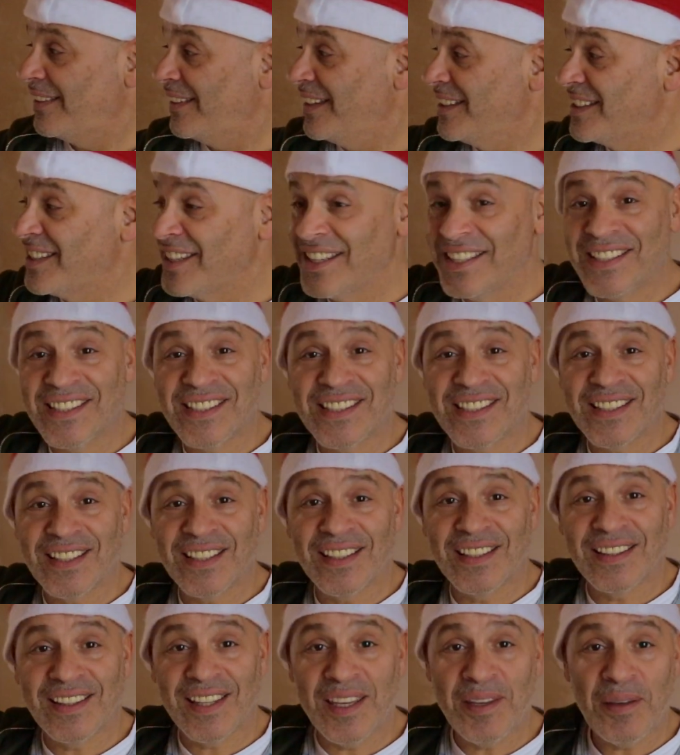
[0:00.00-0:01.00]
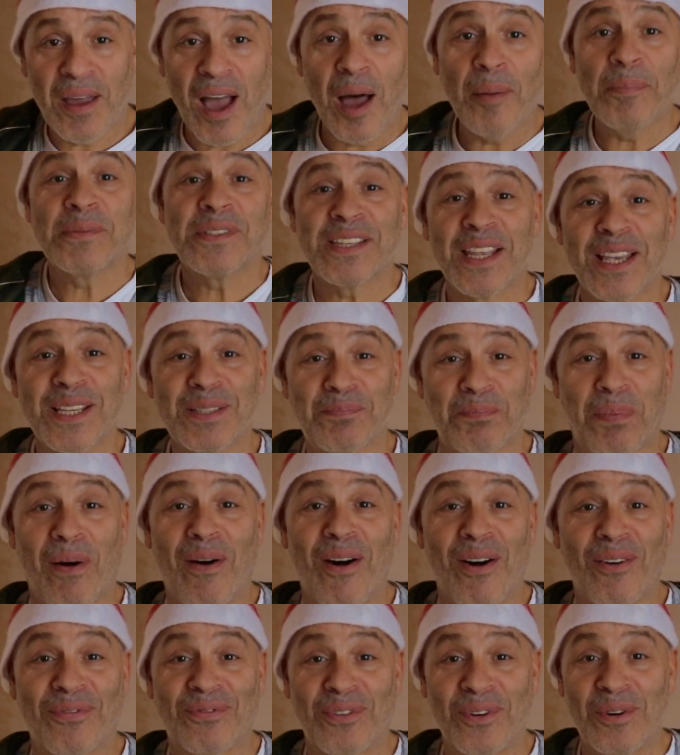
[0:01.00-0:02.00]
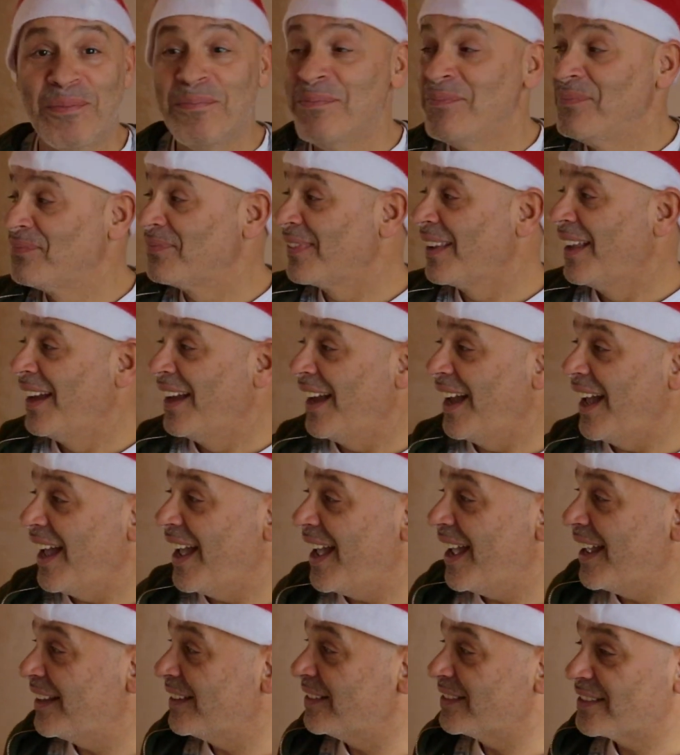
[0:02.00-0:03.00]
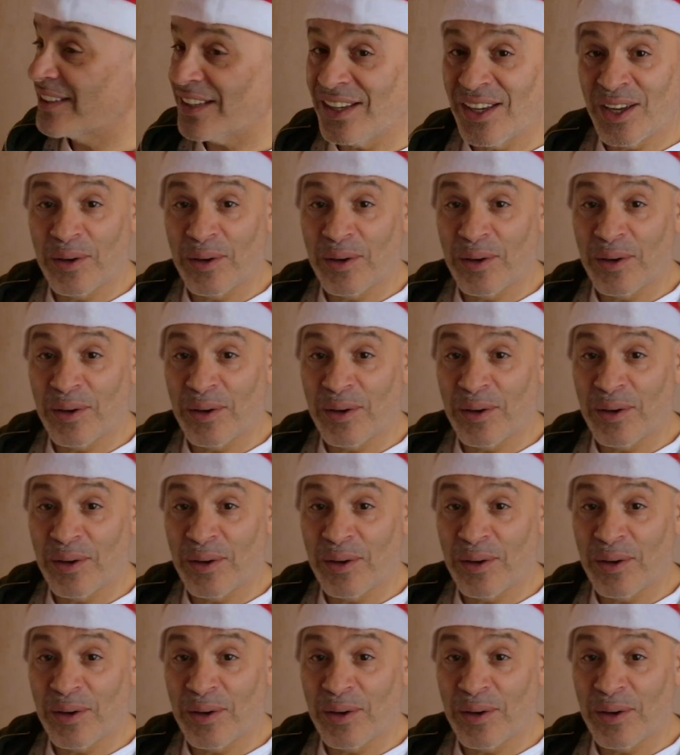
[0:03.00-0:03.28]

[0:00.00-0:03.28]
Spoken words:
This is the upstairs bathroom, and